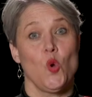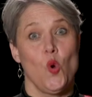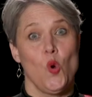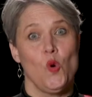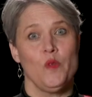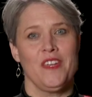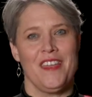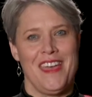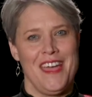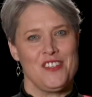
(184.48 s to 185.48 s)
all the
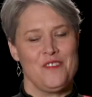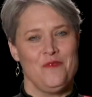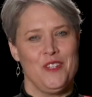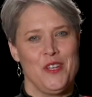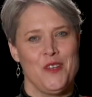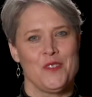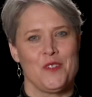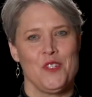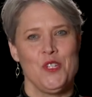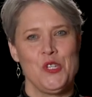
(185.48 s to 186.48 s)
other action videos
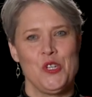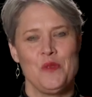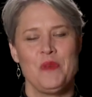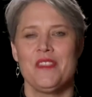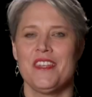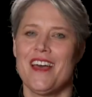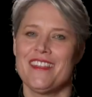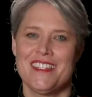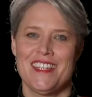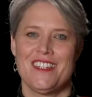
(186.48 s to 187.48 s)
on YouTube that
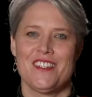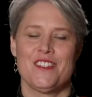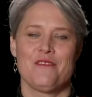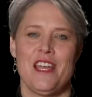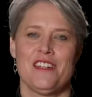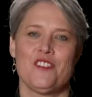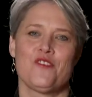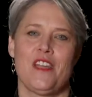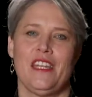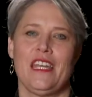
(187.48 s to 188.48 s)
other teachers around
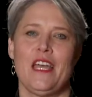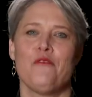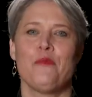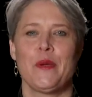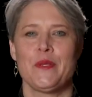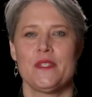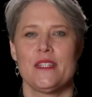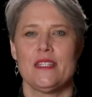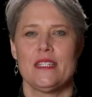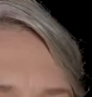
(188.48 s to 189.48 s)
Australia have posted.